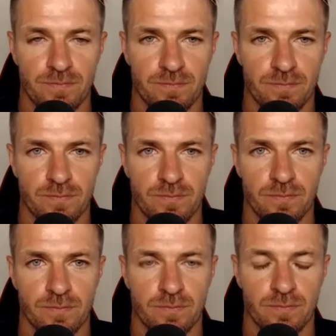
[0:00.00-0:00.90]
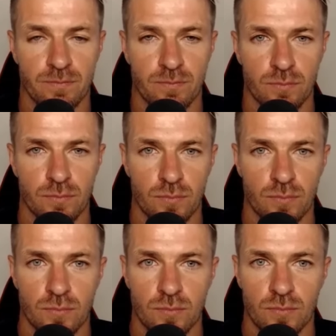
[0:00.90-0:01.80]

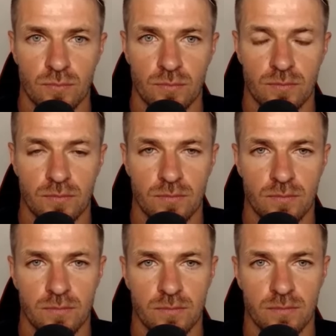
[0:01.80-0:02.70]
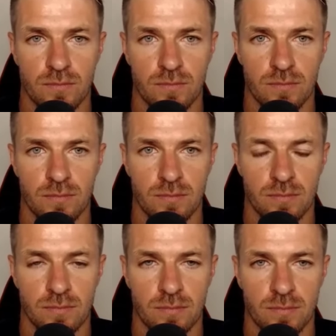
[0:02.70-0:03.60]

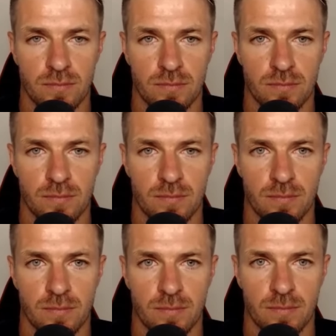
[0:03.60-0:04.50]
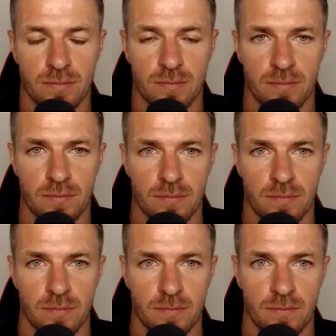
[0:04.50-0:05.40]

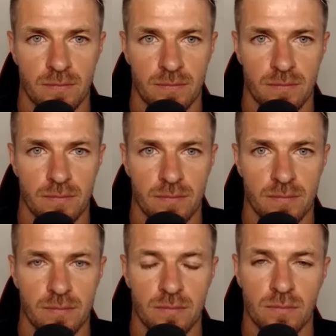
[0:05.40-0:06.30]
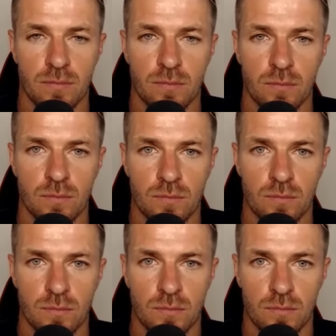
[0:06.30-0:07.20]

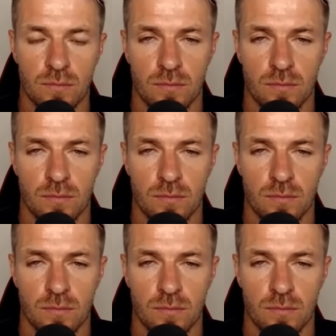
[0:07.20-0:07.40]
(not speaking)